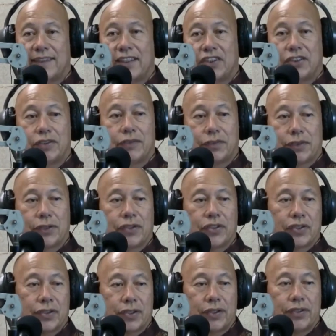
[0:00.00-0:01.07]
they should
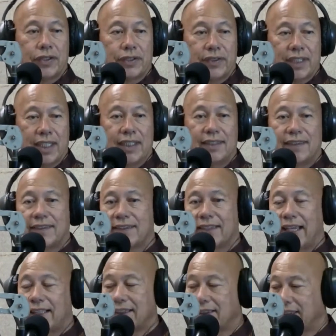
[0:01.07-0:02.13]
first turn their guns
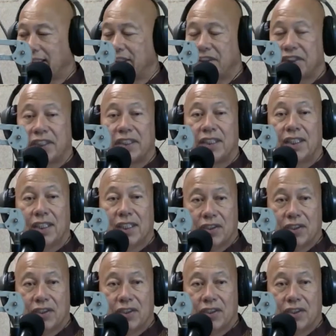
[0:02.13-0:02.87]
and attention